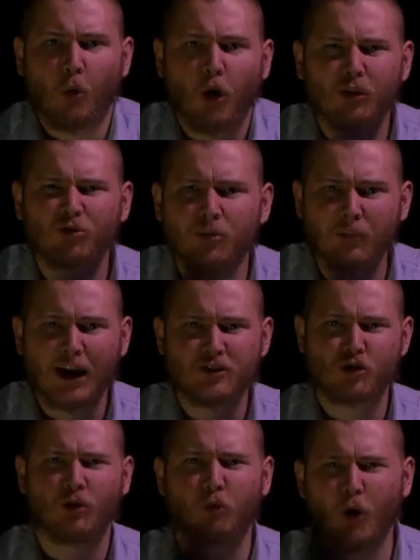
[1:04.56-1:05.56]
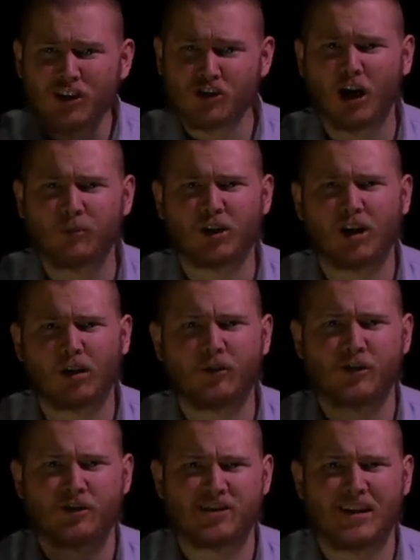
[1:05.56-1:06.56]
I want to remind you of what John
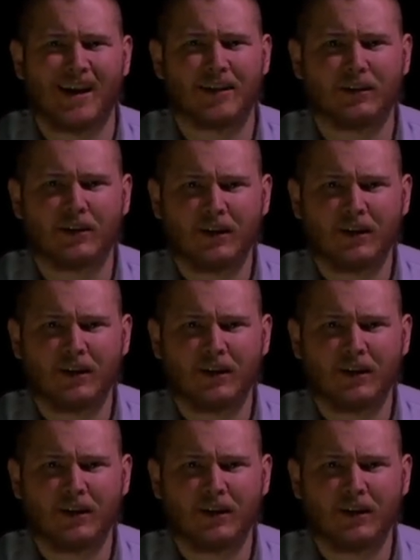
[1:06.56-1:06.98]
MacArthur said.